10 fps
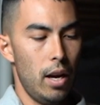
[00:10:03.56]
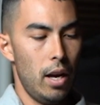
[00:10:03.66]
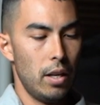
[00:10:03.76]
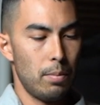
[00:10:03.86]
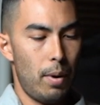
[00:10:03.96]

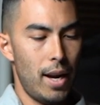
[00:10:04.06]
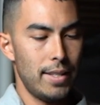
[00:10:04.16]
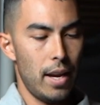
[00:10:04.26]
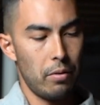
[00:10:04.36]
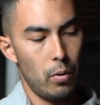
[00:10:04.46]
uh,
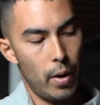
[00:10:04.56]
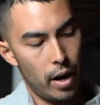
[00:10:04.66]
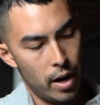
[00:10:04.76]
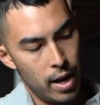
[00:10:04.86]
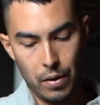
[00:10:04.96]
spots
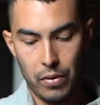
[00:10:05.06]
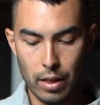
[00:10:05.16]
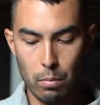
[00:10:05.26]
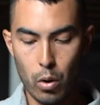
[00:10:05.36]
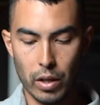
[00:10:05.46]
everywhere. If you
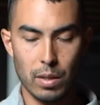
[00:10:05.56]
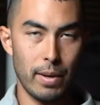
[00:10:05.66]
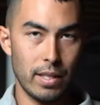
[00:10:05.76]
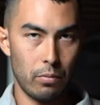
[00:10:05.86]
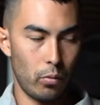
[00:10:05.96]
had the more
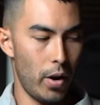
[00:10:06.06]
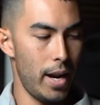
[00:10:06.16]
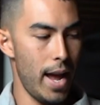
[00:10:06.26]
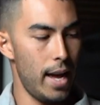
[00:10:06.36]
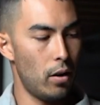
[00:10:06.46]
expensive
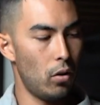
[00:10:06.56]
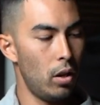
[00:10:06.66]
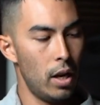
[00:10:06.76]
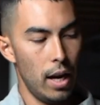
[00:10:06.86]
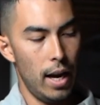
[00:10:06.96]
red handle,